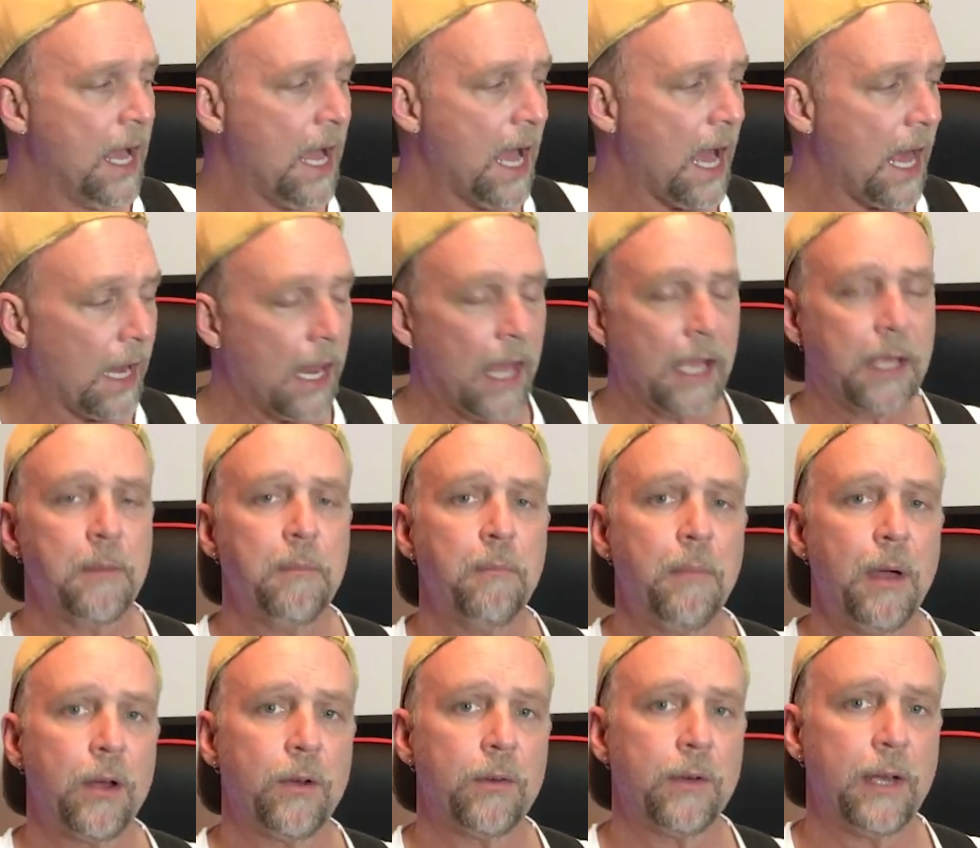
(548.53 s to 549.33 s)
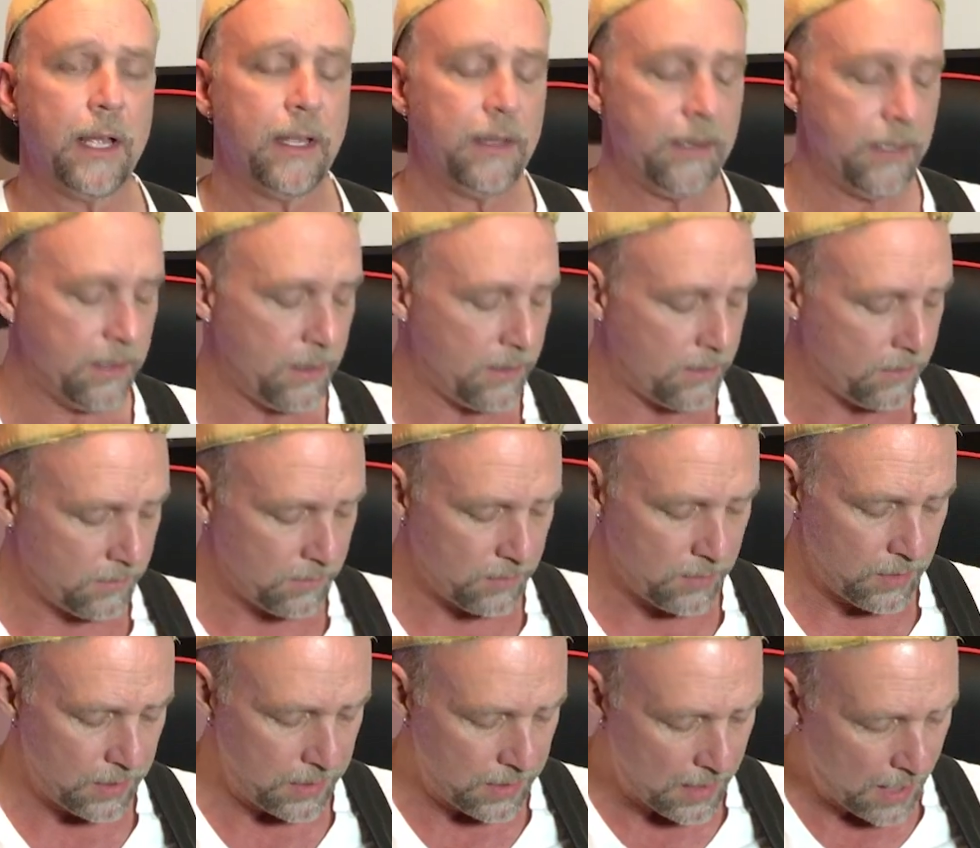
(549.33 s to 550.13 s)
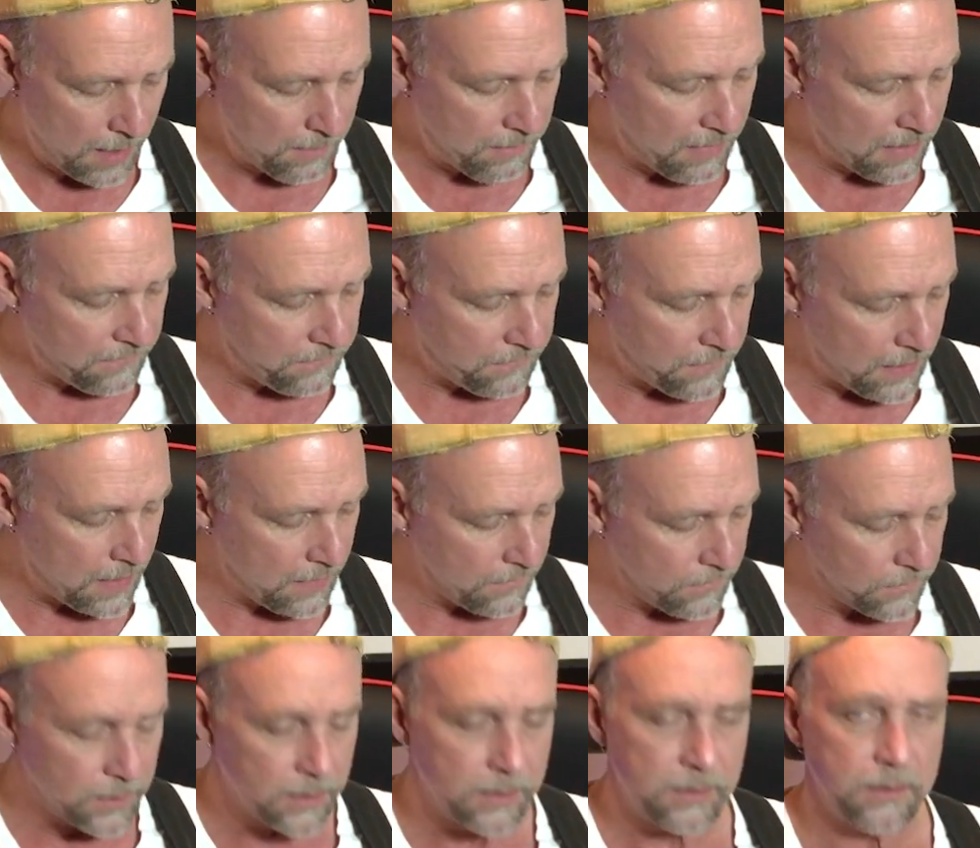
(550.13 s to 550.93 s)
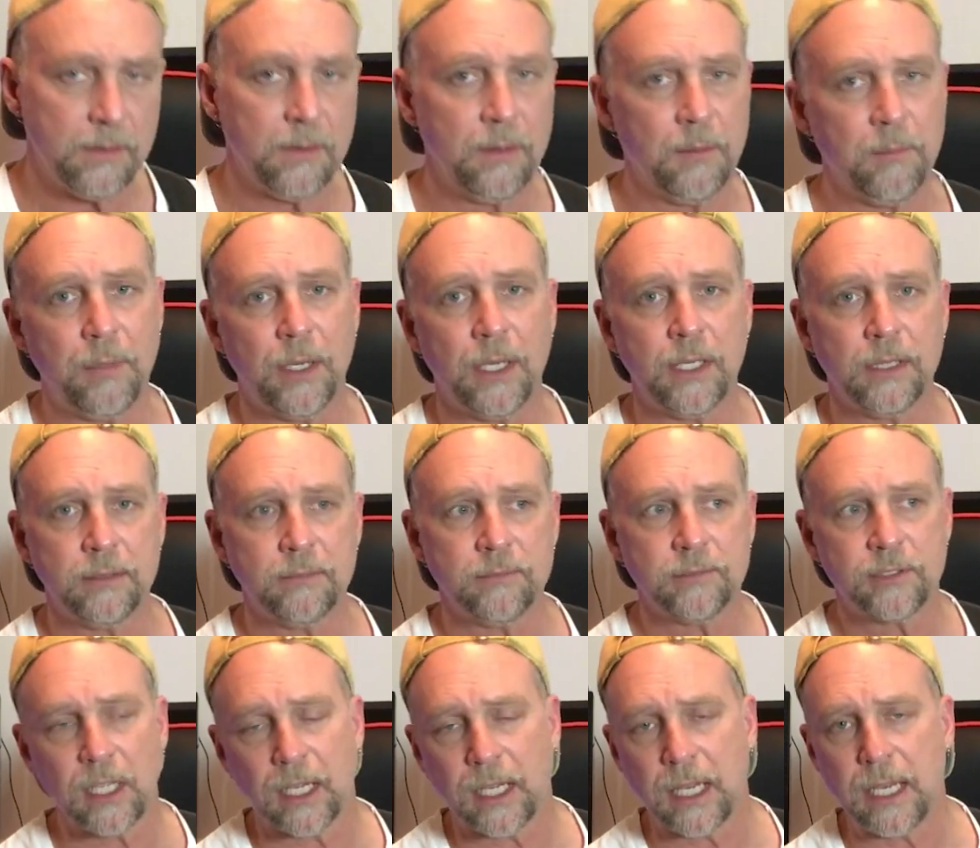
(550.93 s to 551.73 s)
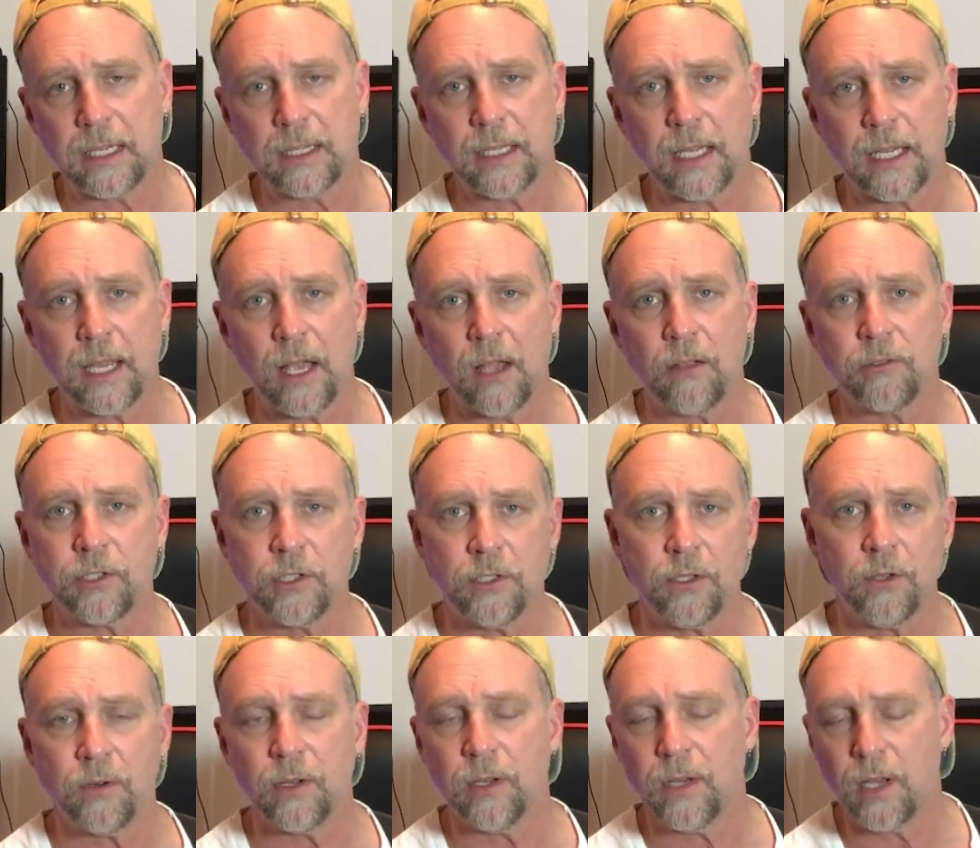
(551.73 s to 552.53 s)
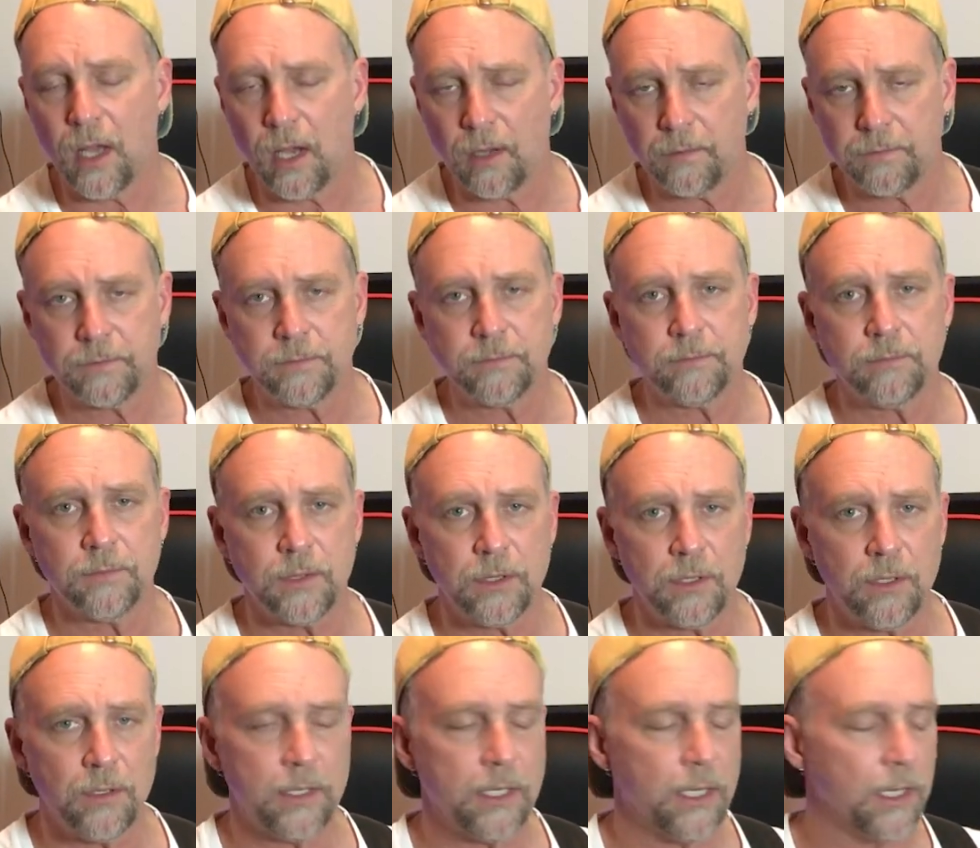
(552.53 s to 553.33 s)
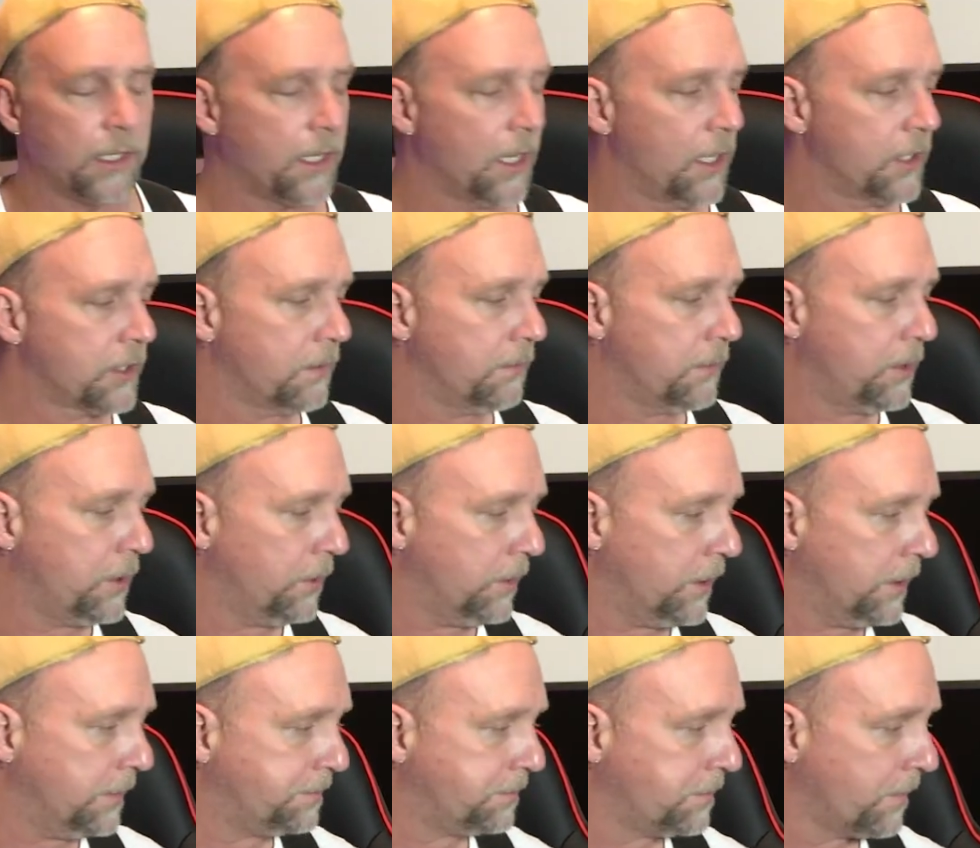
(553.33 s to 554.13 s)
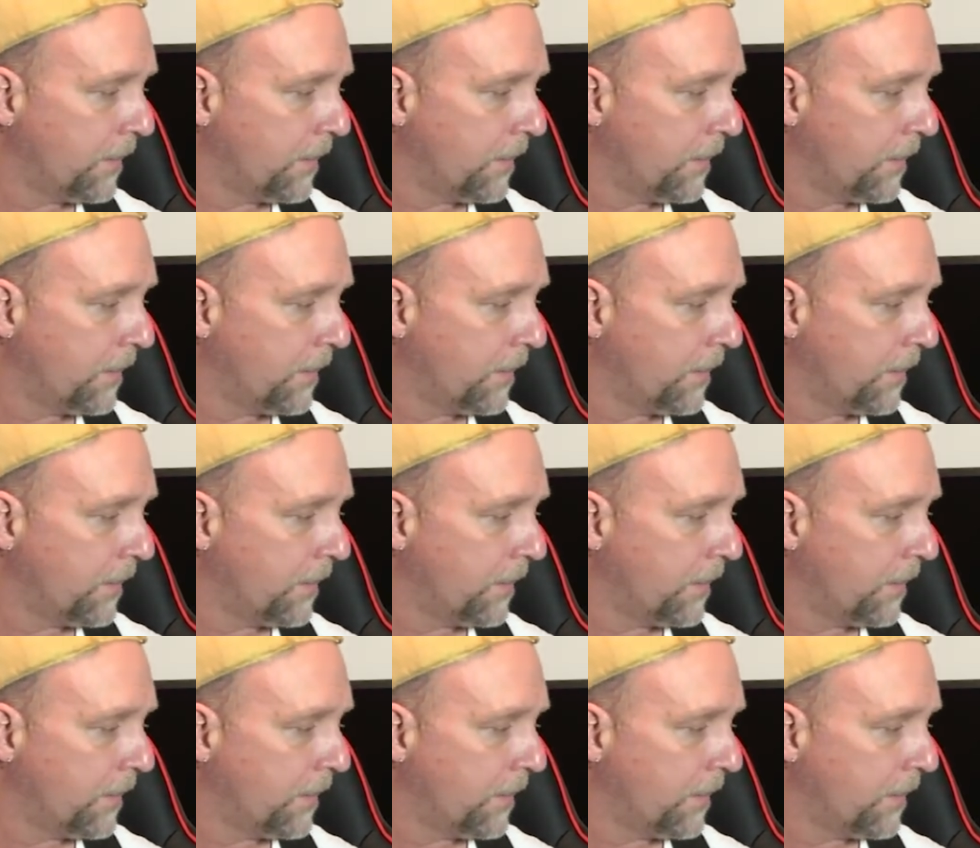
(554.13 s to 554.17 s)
I like them better down there. Not my favorite, but it's like anything else. You do it enough, you'll get accustomed to it.